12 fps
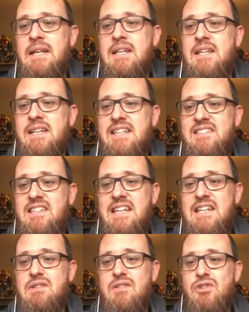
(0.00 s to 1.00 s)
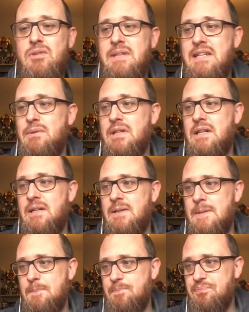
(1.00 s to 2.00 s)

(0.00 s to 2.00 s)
Yesterday I transformed it into a car,